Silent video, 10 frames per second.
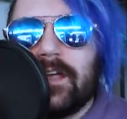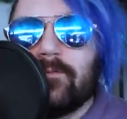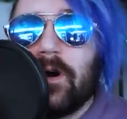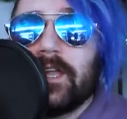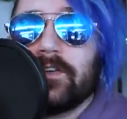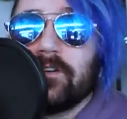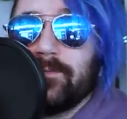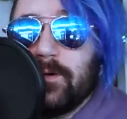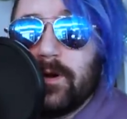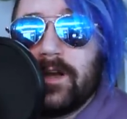and while I could
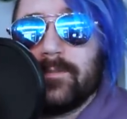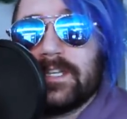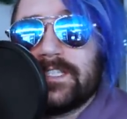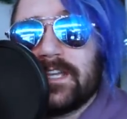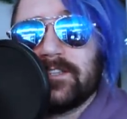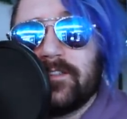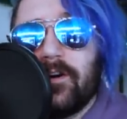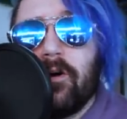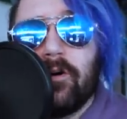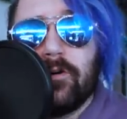be wearing my Santa the
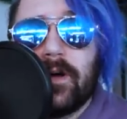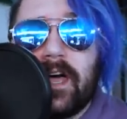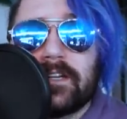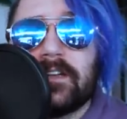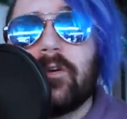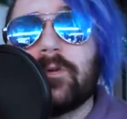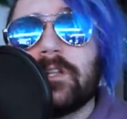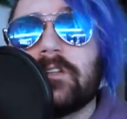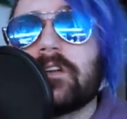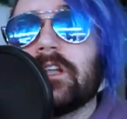Ho-Ho hat, I don't
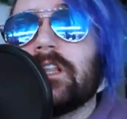look a